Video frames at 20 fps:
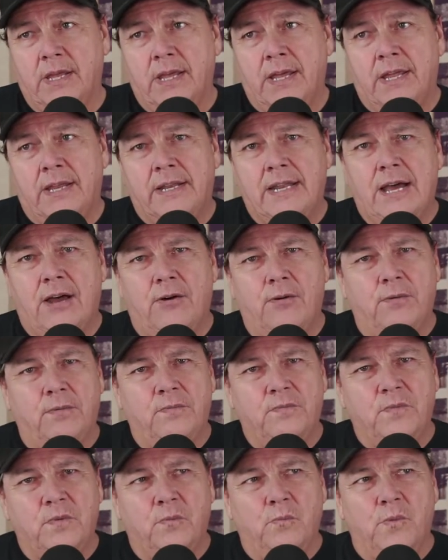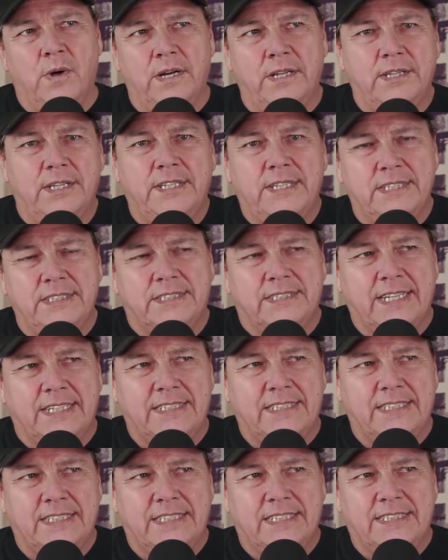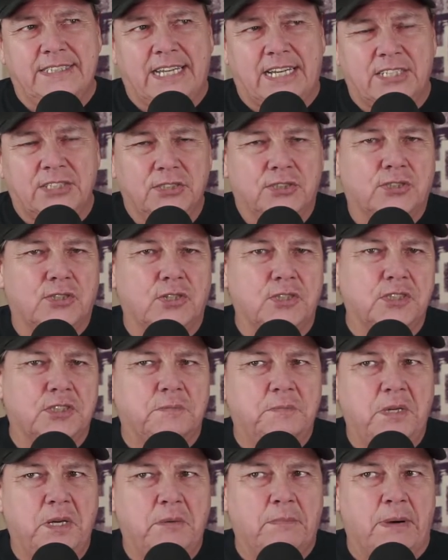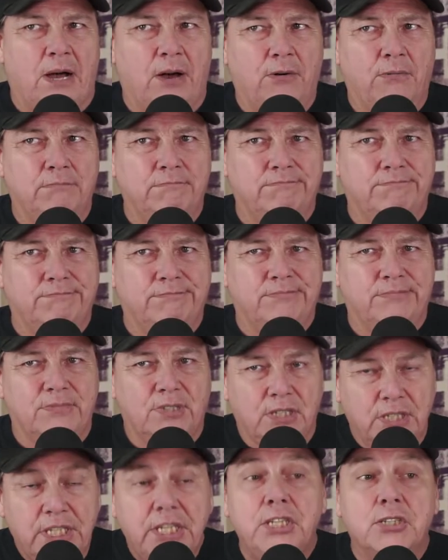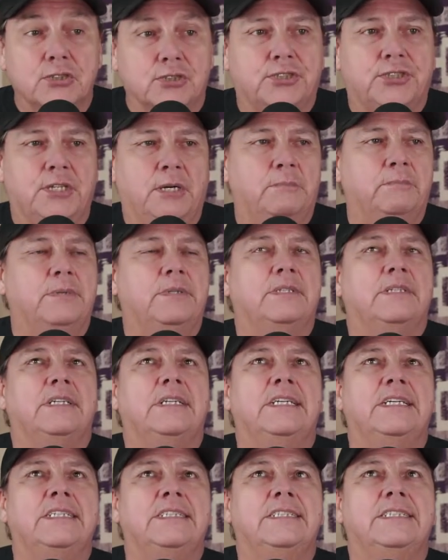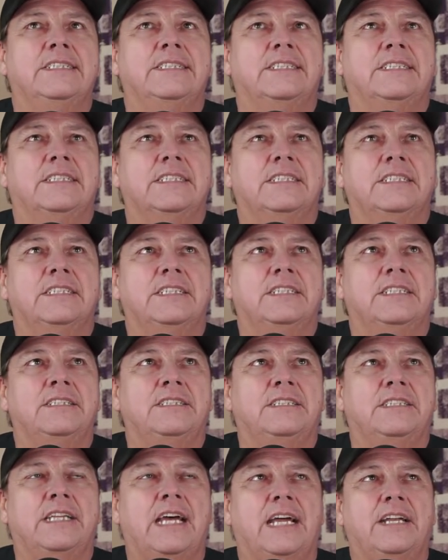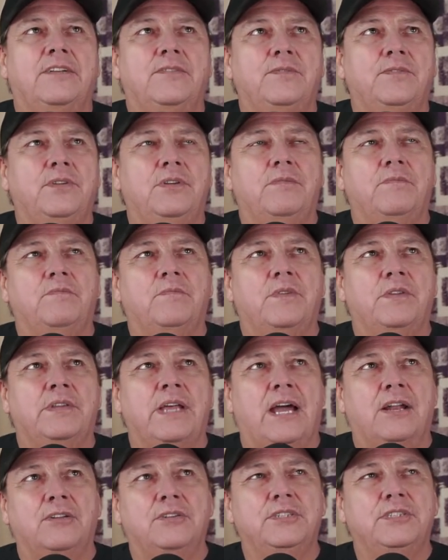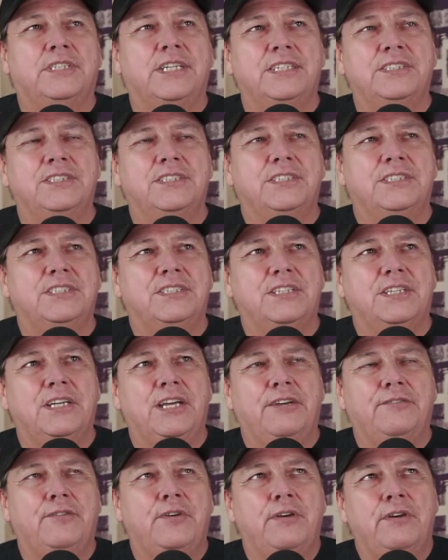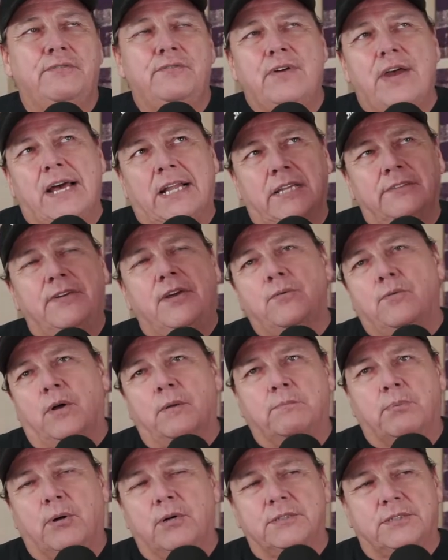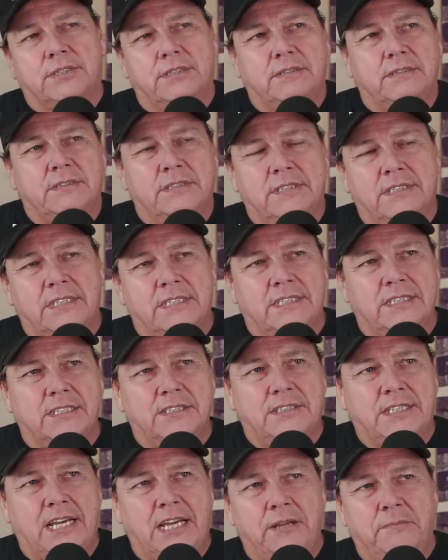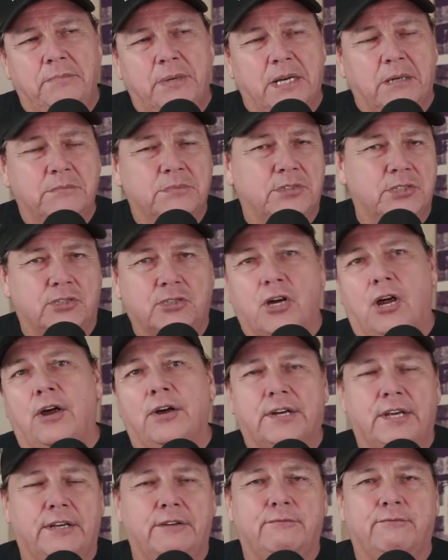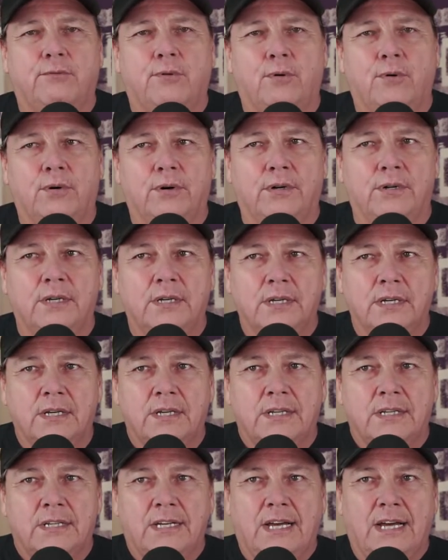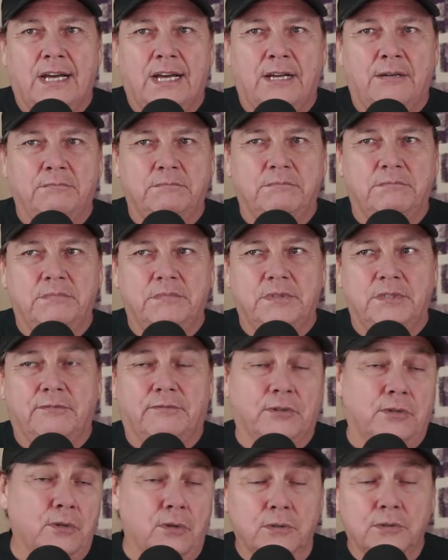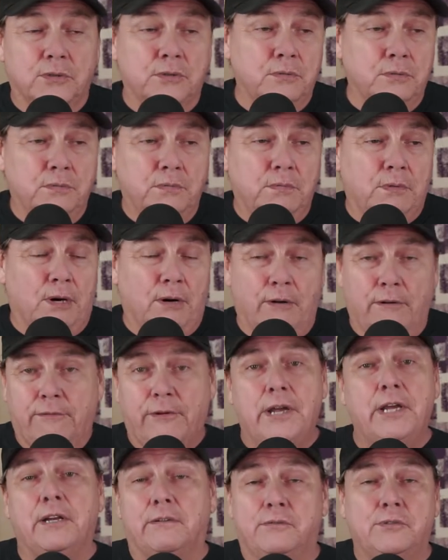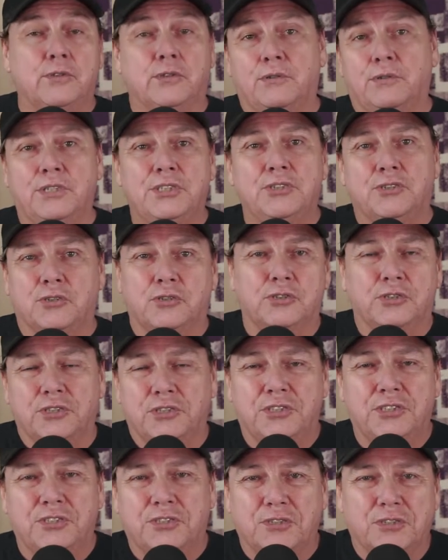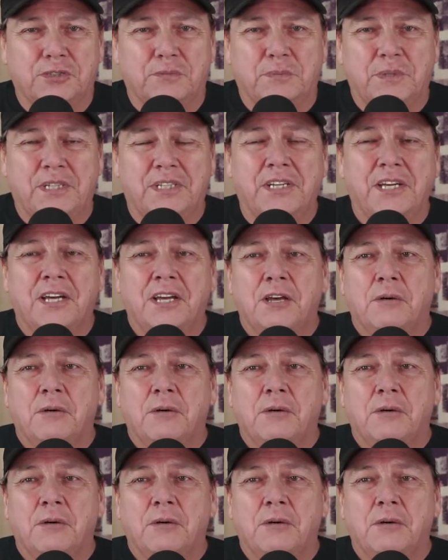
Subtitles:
Now, one of the things that concerns me about leadership is that not only can, if you elevate one person, it becomes the target for those who are afraid of your insurgency, so to speak.